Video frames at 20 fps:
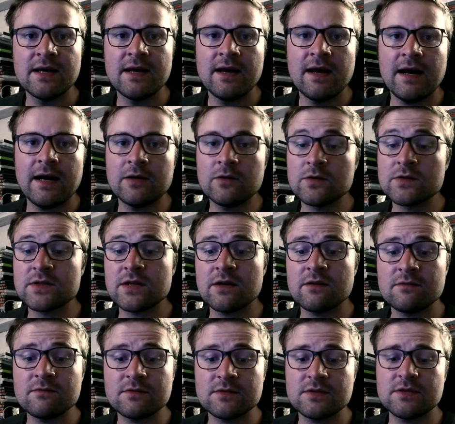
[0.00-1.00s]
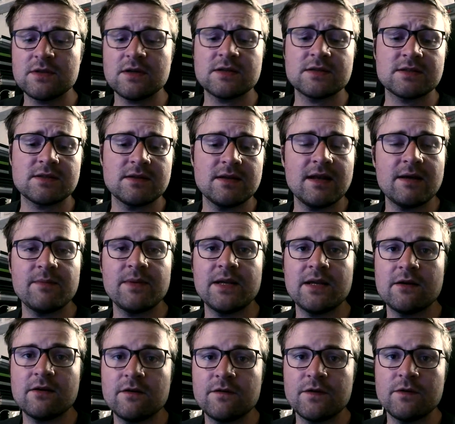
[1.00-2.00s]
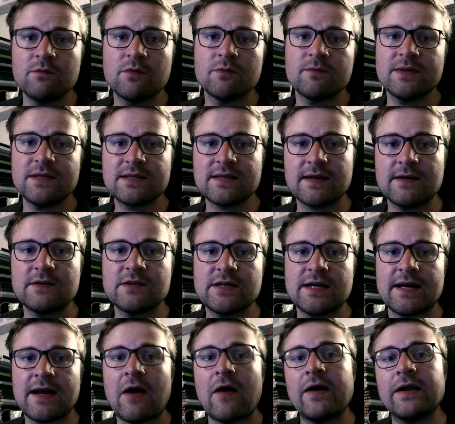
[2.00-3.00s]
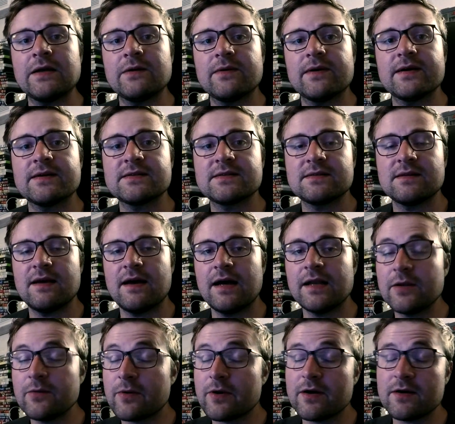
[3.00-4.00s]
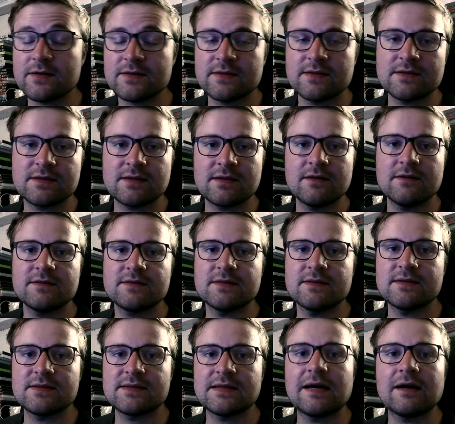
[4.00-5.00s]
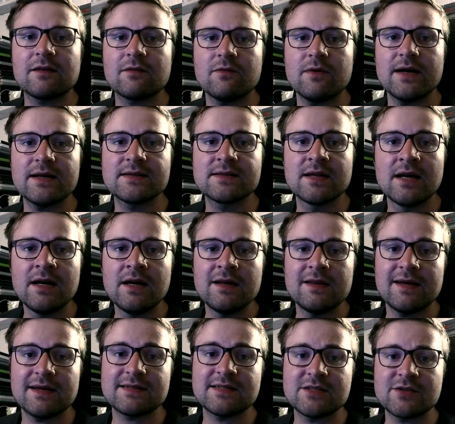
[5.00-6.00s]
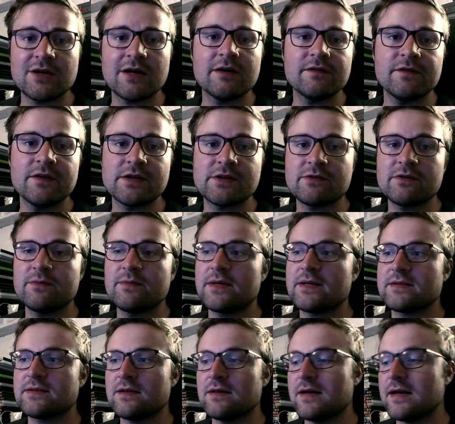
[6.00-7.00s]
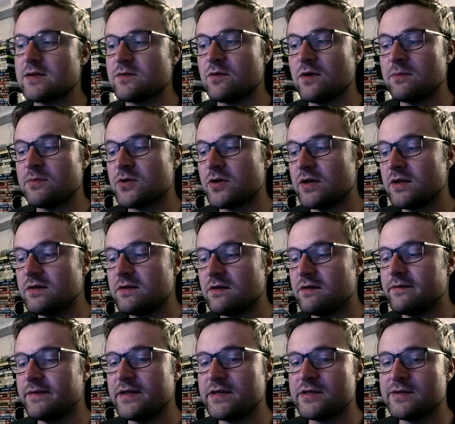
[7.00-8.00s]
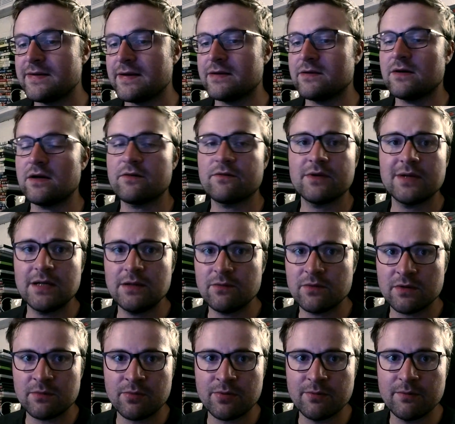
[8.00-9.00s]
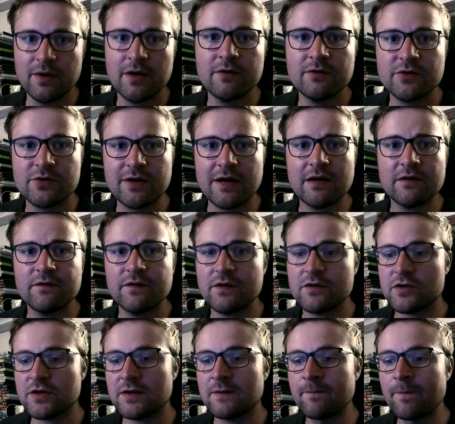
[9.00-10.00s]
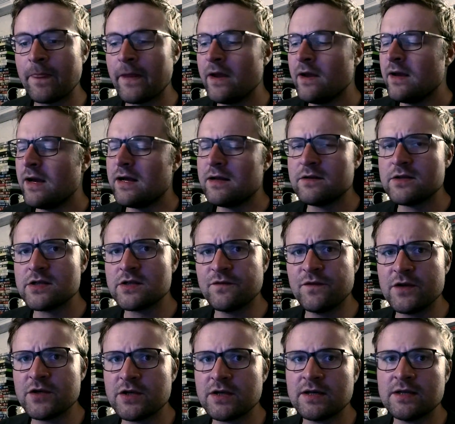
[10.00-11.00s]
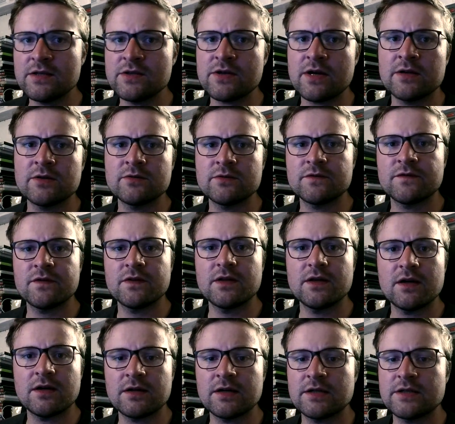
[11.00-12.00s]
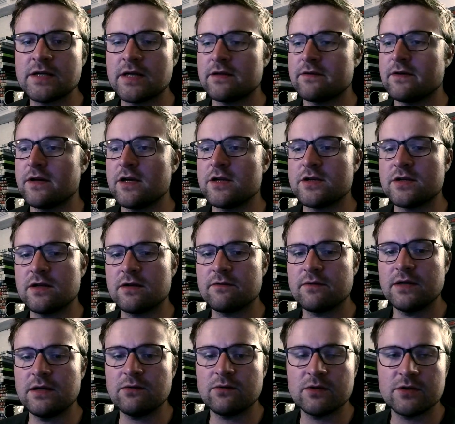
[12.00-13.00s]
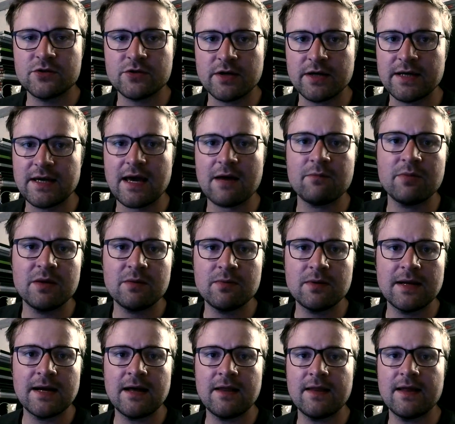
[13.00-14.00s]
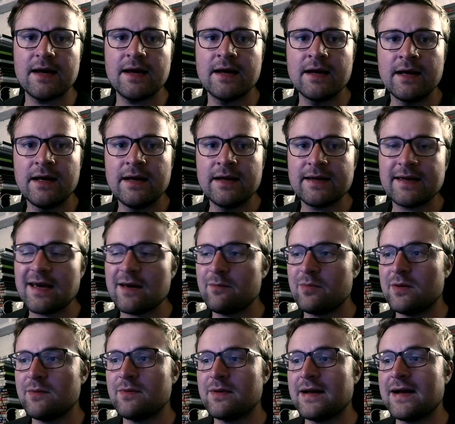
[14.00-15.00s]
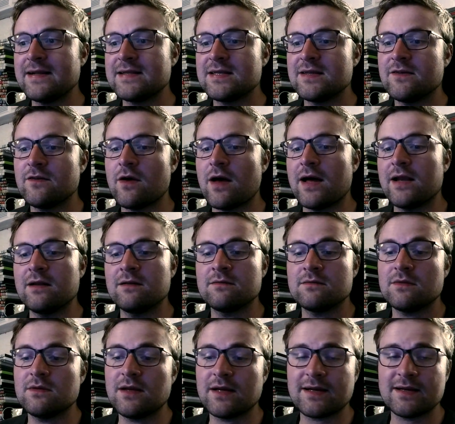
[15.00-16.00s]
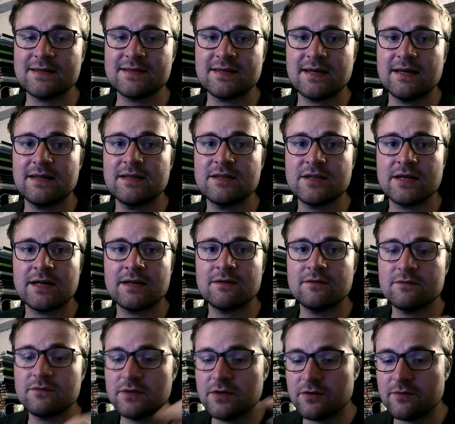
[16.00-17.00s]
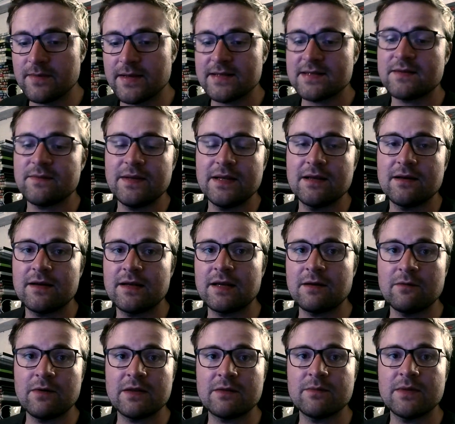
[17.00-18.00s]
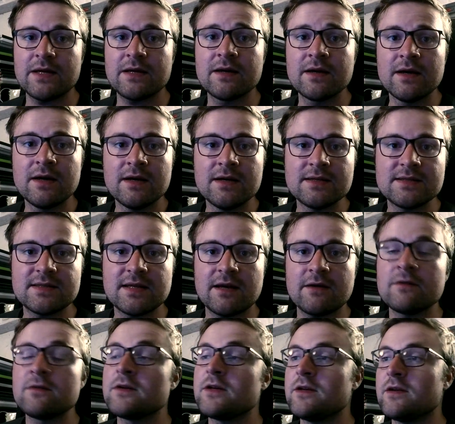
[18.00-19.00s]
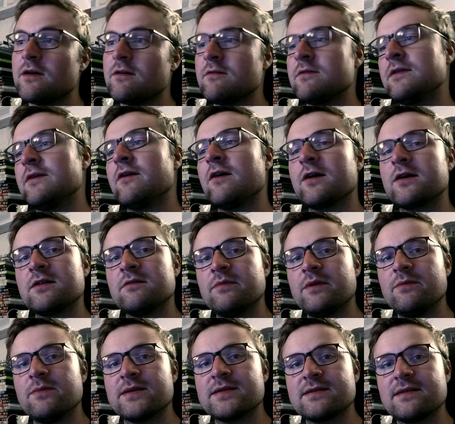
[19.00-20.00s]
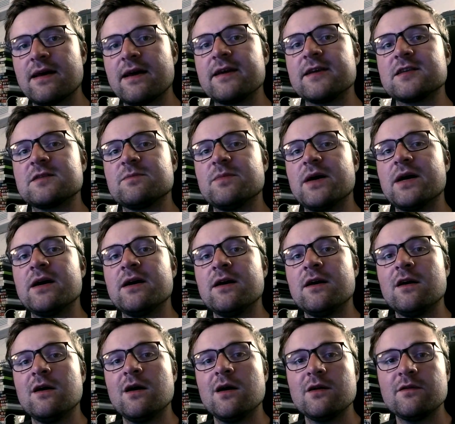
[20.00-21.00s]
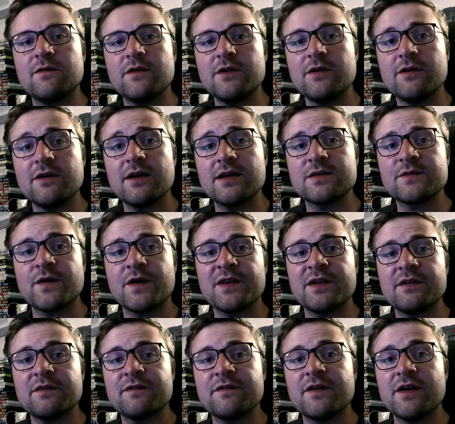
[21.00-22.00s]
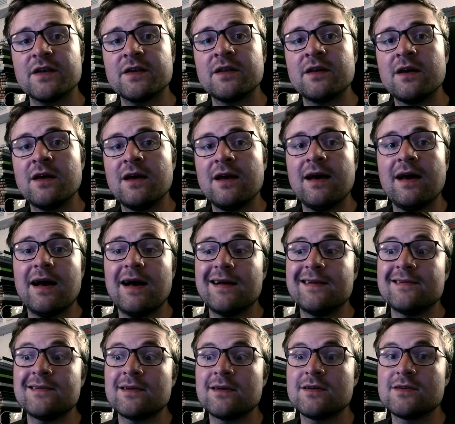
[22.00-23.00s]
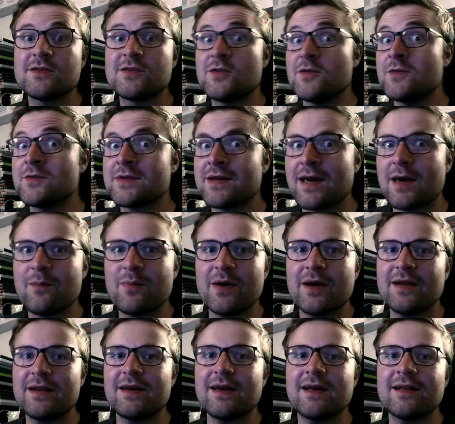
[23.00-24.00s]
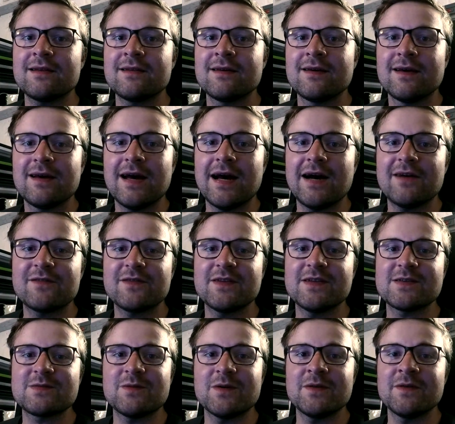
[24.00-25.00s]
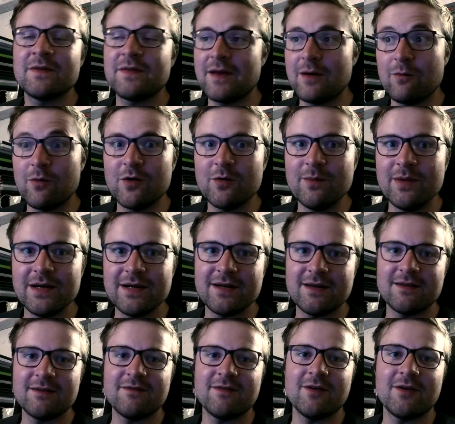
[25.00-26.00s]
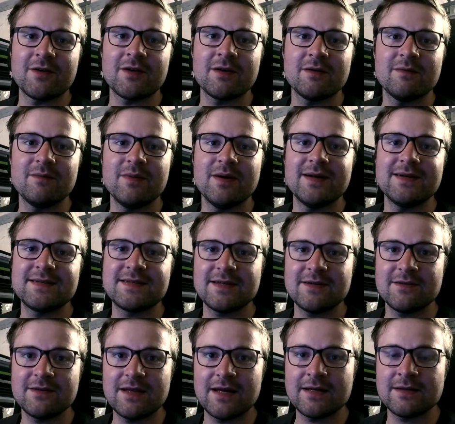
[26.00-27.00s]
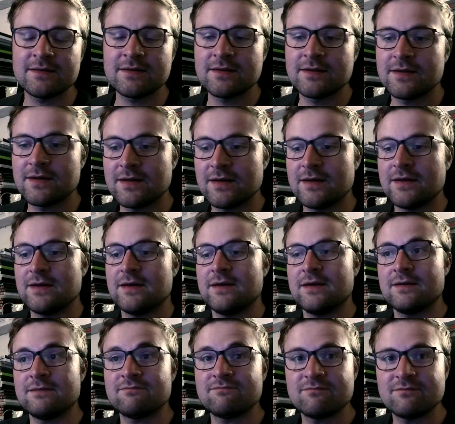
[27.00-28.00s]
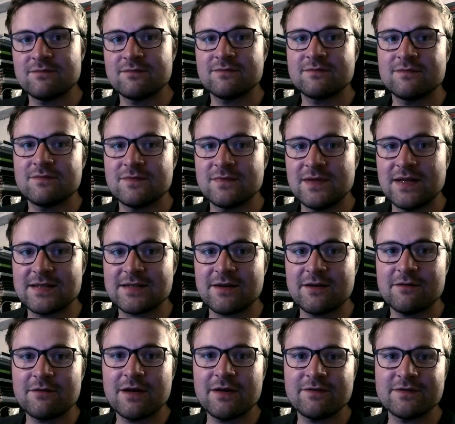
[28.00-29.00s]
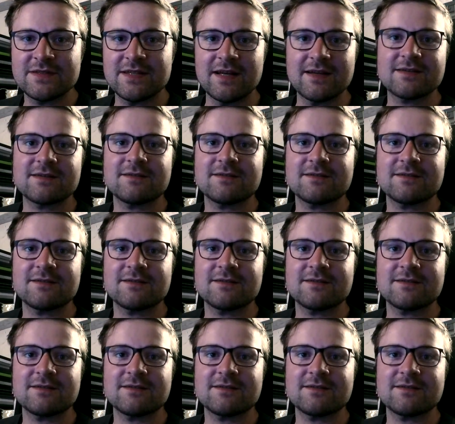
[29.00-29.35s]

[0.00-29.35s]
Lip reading: And also just let me know if you want me to go check out anywhere else that's close in the southwest that's a trout fishery, because that's what I'm trying to do with this channel. I really want to promote trout fishing and just fishing in general for the younger generation. I really want to try and get people out there, get people active. And like I say, the channel, you're meant to be learning with me, so you know there are going to be mistakes, but hopefully you guys find it fun. And as soon as I get paid again after this one, there will be another vlog. But until then, let's go to Ravens Nest.